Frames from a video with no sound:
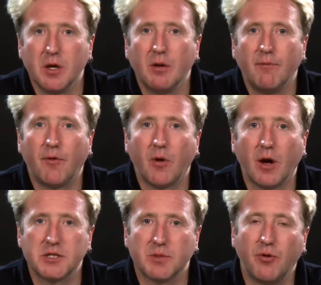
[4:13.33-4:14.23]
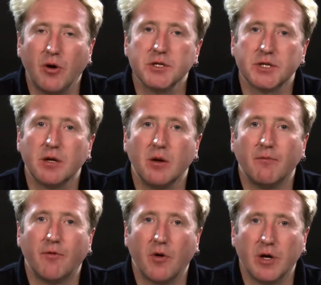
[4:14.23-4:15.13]
for a surprising
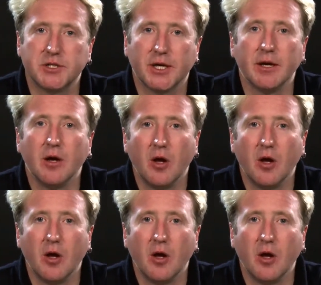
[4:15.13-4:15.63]
variety